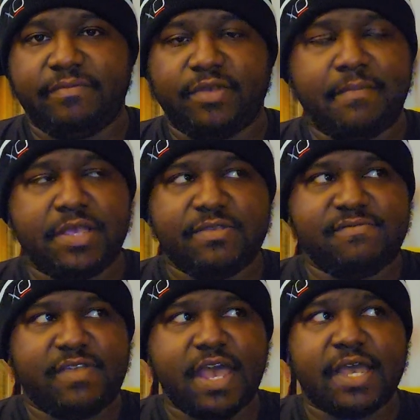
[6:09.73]
I mean,
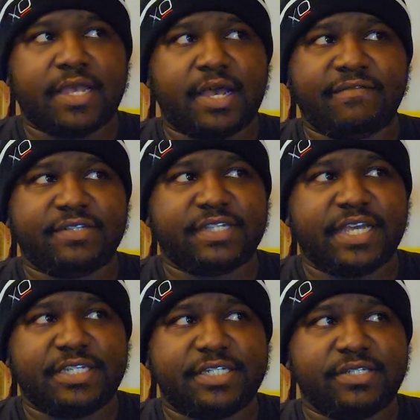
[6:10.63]
you got
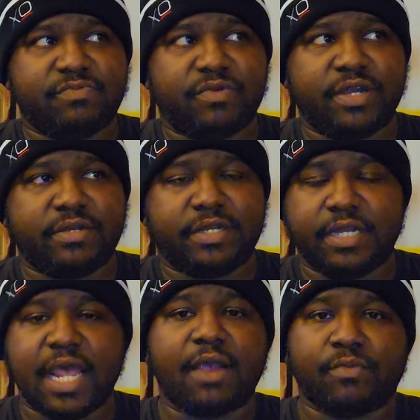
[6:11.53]
conversations where the
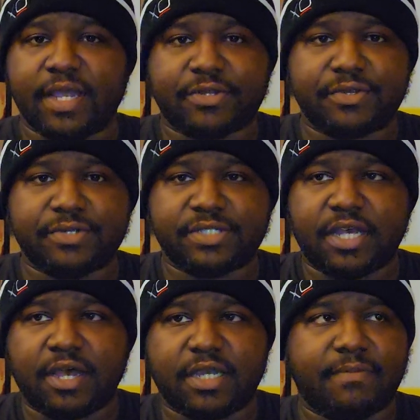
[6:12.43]
director's
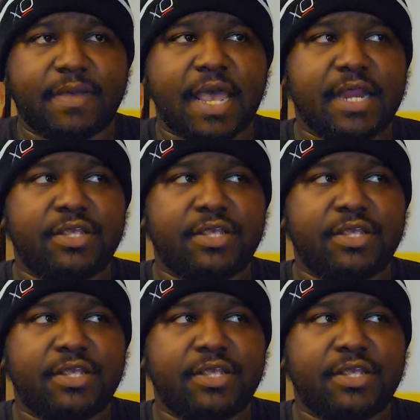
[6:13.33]
talking about it.